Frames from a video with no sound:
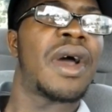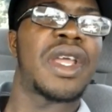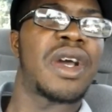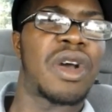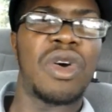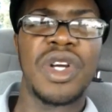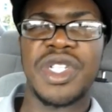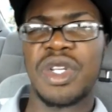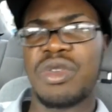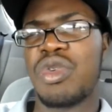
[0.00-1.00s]
Of
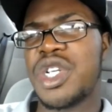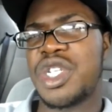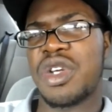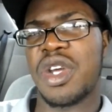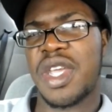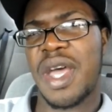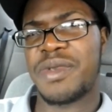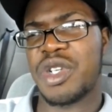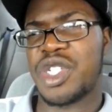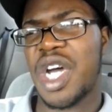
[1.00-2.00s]
course, you wish you could
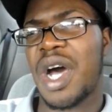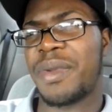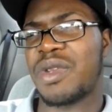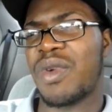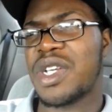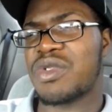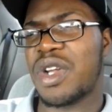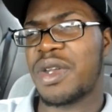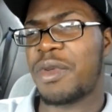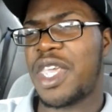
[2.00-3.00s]
keep your job at the
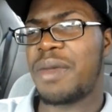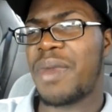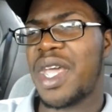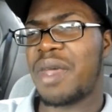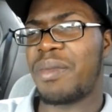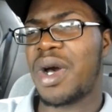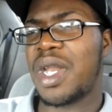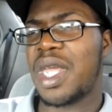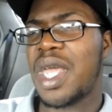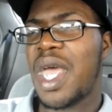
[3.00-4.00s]
restaurant to keep making
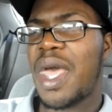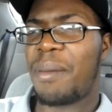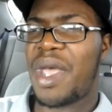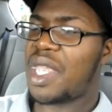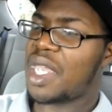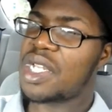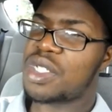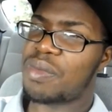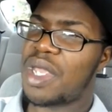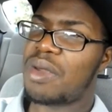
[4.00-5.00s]
money and make
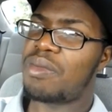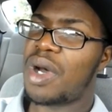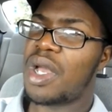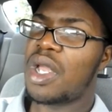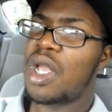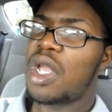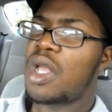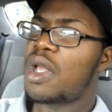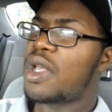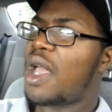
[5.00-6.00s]
ends meet, but
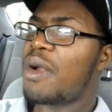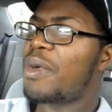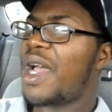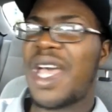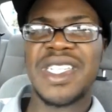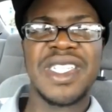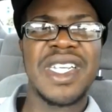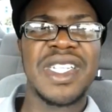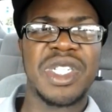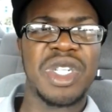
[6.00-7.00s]
everybody has
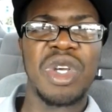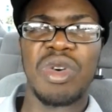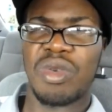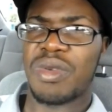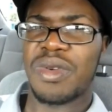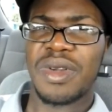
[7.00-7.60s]
needs too.